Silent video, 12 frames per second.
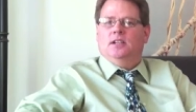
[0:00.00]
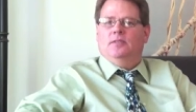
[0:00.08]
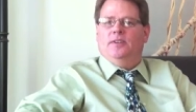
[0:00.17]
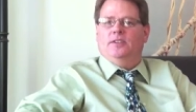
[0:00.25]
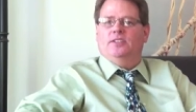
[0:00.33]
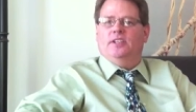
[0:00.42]
I
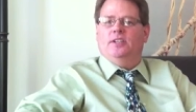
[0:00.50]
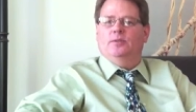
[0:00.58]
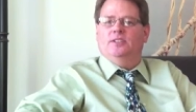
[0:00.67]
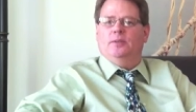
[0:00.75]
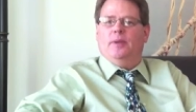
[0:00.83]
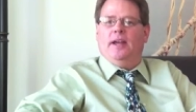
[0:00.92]
felt a
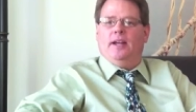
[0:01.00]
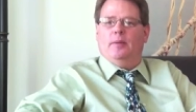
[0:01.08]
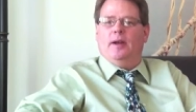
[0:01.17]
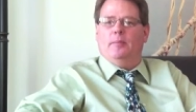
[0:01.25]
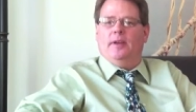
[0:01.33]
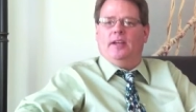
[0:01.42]
guilty pang
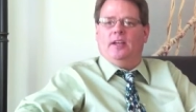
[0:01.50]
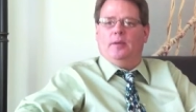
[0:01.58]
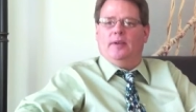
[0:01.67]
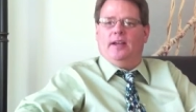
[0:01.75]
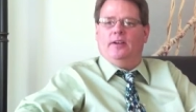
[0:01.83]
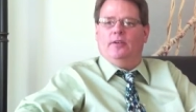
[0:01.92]
about making
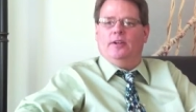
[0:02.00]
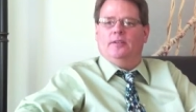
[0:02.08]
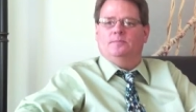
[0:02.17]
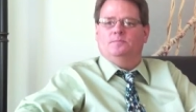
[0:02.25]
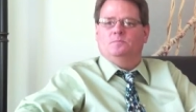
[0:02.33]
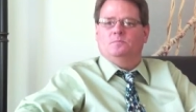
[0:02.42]
him angry.
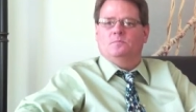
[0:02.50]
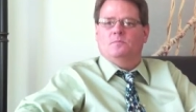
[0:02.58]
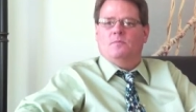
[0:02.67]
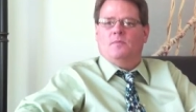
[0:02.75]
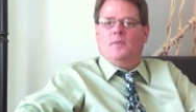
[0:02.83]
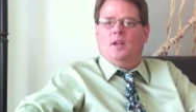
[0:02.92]

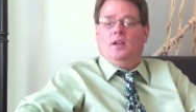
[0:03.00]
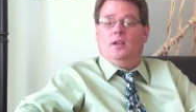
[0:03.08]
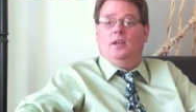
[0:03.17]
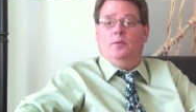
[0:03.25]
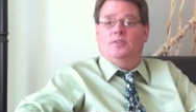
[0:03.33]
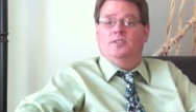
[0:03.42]

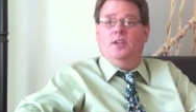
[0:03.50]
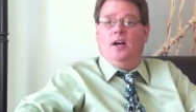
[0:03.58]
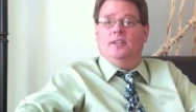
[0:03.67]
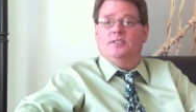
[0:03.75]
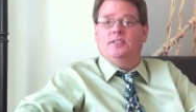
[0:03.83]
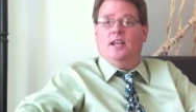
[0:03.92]
He was
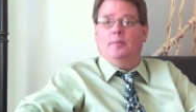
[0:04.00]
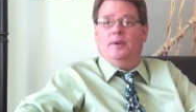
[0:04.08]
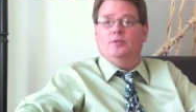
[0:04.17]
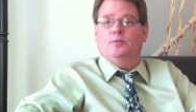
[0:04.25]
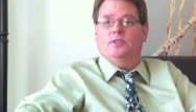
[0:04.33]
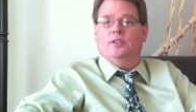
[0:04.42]
nuts, that
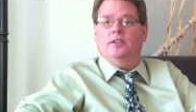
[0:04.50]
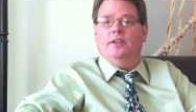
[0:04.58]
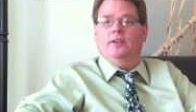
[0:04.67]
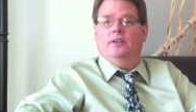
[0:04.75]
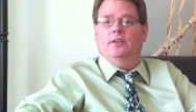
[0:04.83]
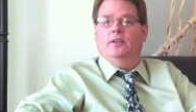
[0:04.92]
much was
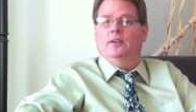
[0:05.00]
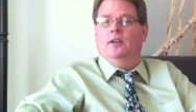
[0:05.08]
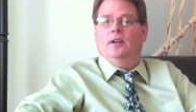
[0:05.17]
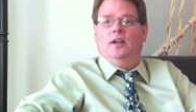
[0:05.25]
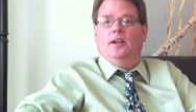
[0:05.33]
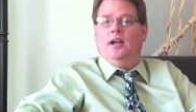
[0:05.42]
clear.
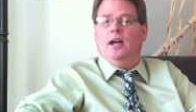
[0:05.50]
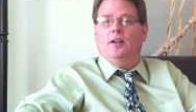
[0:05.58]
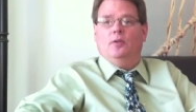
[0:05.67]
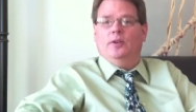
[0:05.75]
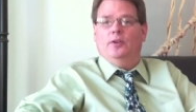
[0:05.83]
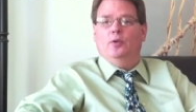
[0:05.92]
God
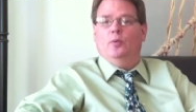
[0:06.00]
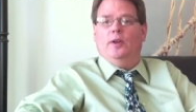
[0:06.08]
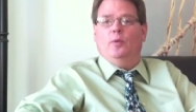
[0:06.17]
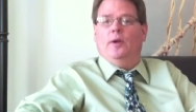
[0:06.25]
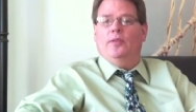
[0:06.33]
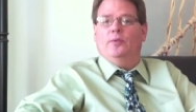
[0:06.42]
only knew what he
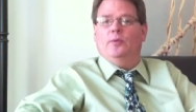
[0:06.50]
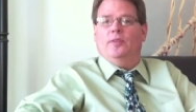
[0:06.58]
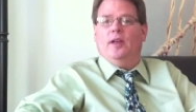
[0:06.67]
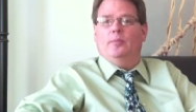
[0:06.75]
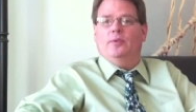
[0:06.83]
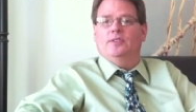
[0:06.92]
went through in
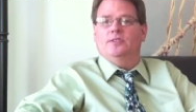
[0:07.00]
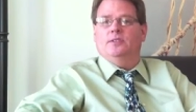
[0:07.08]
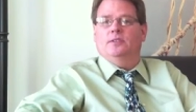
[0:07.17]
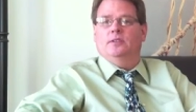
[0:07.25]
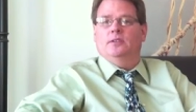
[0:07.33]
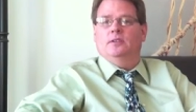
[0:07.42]
that prison.
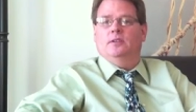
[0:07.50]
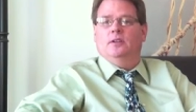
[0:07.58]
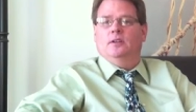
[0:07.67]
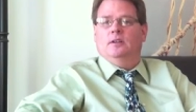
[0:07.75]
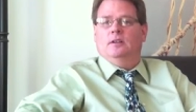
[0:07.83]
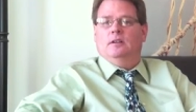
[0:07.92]

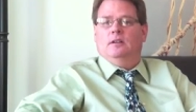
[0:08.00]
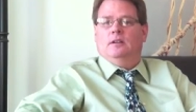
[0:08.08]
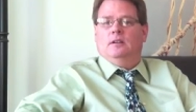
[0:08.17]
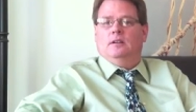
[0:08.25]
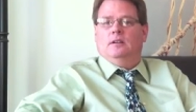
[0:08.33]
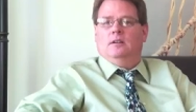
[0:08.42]

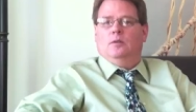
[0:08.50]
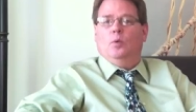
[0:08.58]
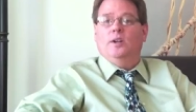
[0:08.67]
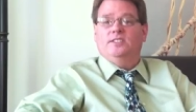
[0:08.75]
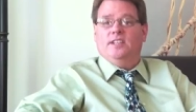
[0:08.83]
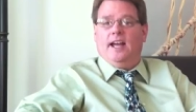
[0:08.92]

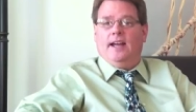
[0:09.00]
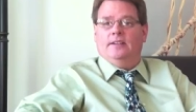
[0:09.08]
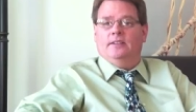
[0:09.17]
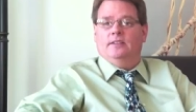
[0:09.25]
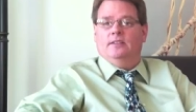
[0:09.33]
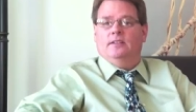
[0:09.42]
"What, Dad?"
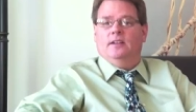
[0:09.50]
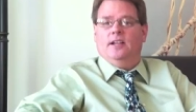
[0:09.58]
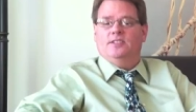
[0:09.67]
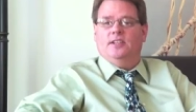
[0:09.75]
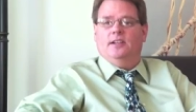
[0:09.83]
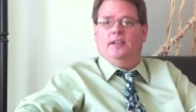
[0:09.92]
I
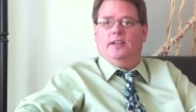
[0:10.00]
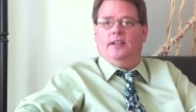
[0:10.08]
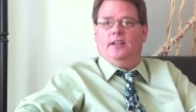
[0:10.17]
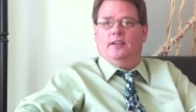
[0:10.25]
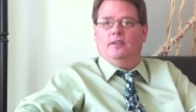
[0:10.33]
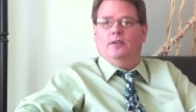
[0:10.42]
said, leaning
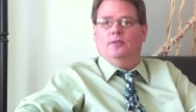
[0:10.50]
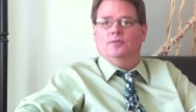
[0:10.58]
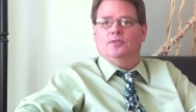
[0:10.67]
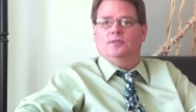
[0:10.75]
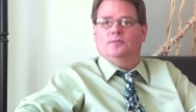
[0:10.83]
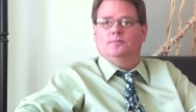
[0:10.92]
in
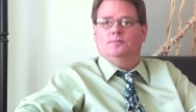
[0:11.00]
close.